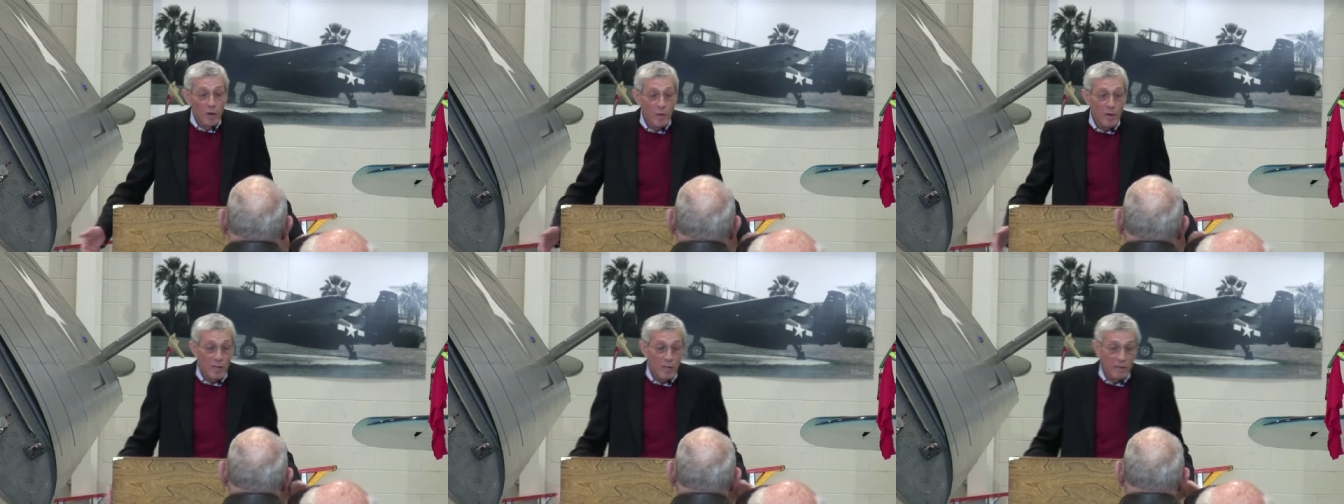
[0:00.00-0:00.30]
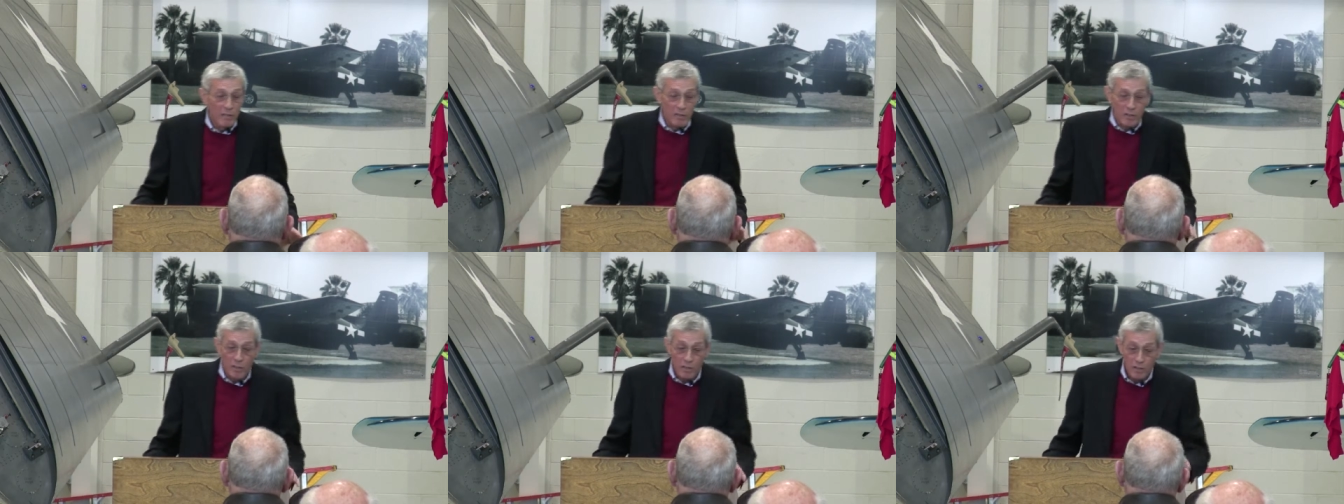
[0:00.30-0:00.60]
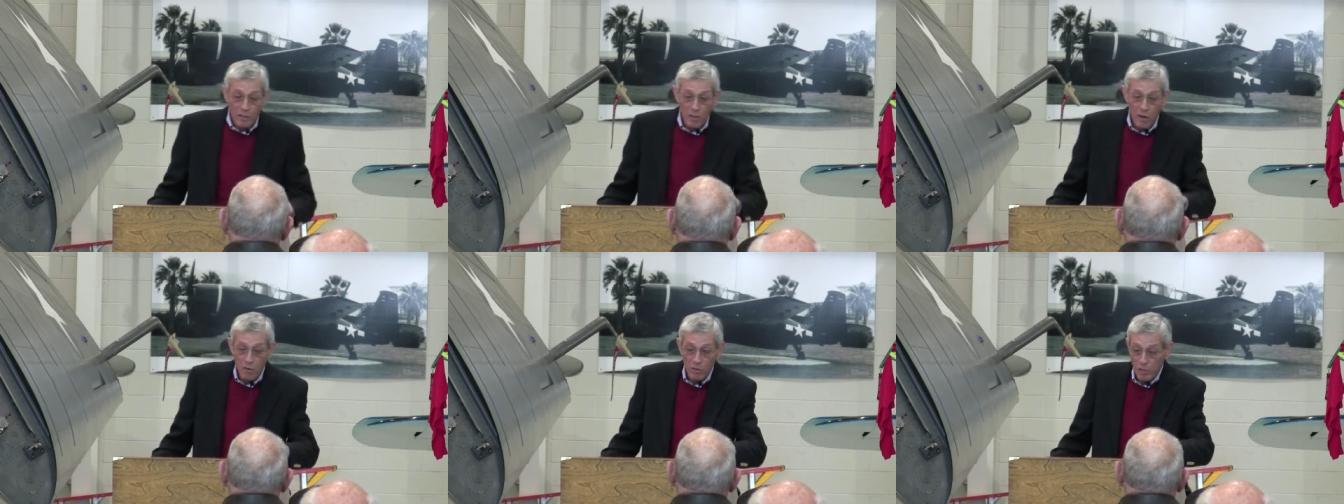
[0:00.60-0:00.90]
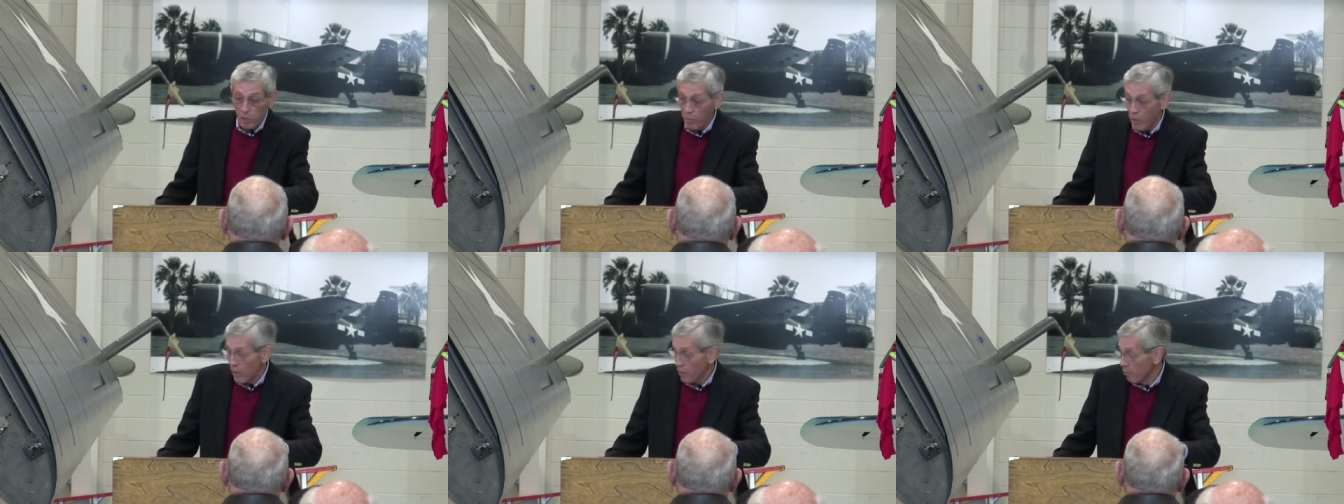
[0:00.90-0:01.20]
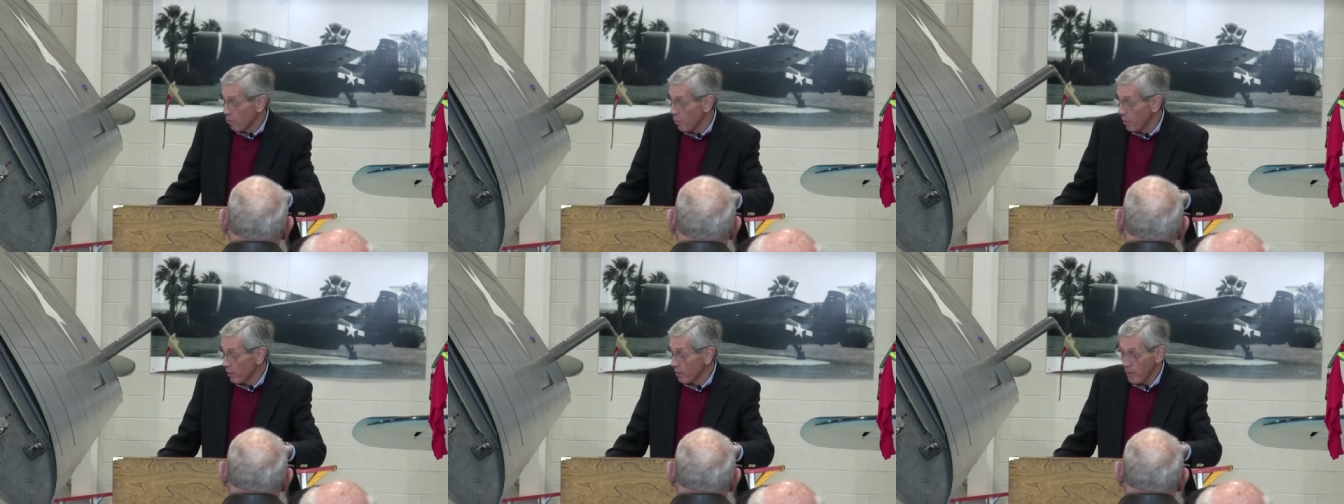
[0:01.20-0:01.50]
Nobody ever talked
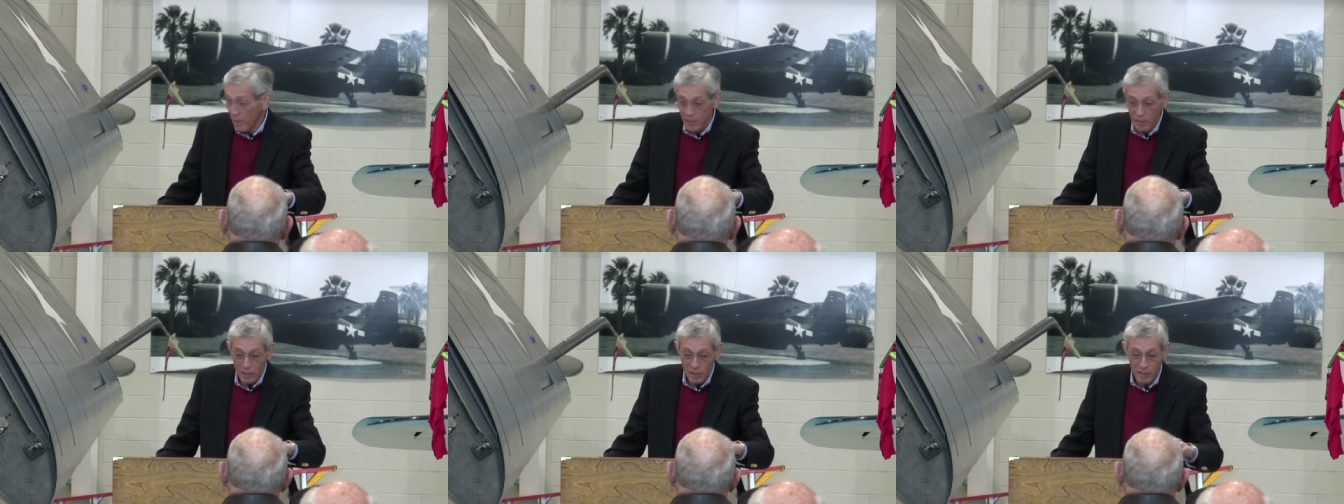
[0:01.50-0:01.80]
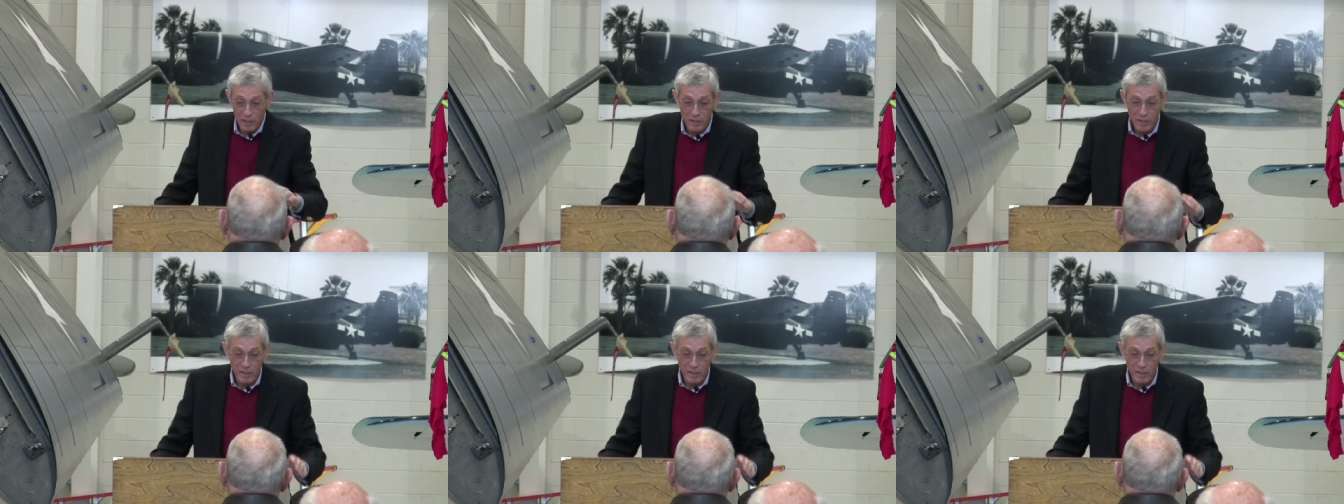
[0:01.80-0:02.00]
about what that